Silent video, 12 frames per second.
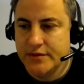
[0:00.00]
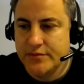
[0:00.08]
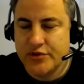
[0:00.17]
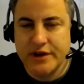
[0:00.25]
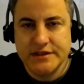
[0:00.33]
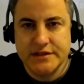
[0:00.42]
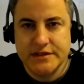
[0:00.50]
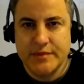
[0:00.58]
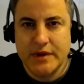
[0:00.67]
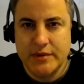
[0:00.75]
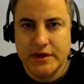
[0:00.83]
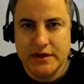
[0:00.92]
presence
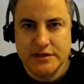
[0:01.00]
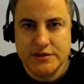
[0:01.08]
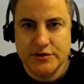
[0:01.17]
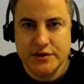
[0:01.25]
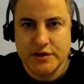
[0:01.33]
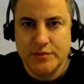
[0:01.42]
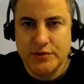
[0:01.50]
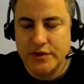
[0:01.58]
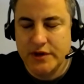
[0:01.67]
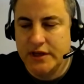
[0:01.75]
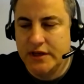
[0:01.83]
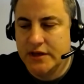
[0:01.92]
maybe in a certain
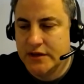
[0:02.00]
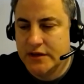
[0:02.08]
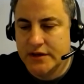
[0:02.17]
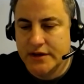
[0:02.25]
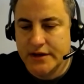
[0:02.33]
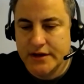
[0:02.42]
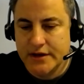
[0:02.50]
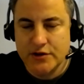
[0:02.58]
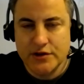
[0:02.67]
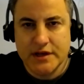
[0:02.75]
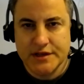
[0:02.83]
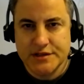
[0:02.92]
community,
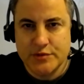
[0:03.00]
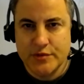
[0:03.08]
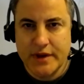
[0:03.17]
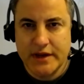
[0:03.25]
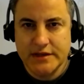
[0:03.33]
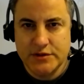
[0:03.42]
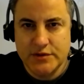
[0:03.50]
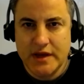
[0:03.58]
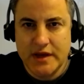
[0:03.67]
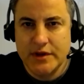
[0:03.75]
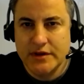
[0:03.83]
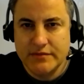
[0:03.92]
good customer base, you
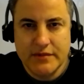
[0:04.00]
name it.